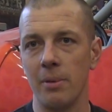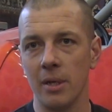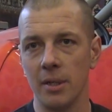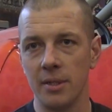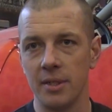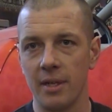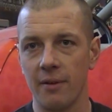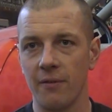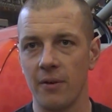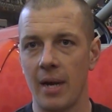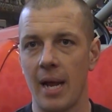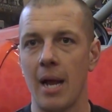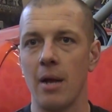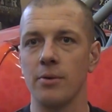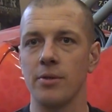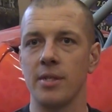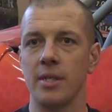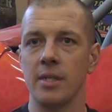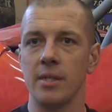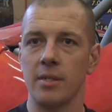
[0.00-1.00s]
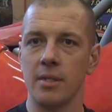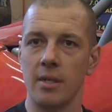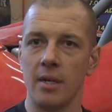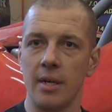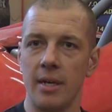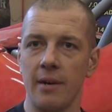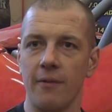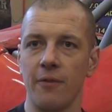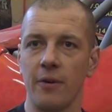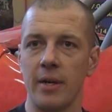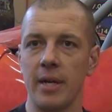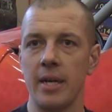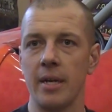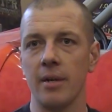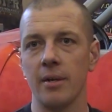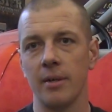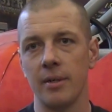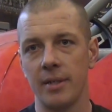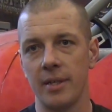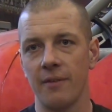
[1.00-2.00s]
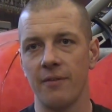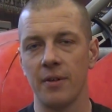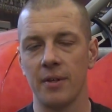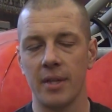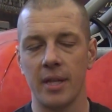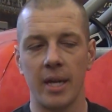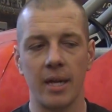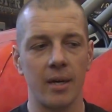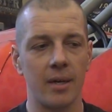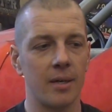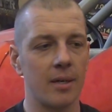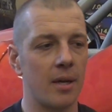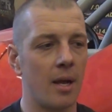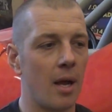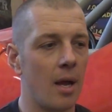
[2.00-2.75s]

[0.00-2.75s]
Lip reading: building different housings and a different here and different there.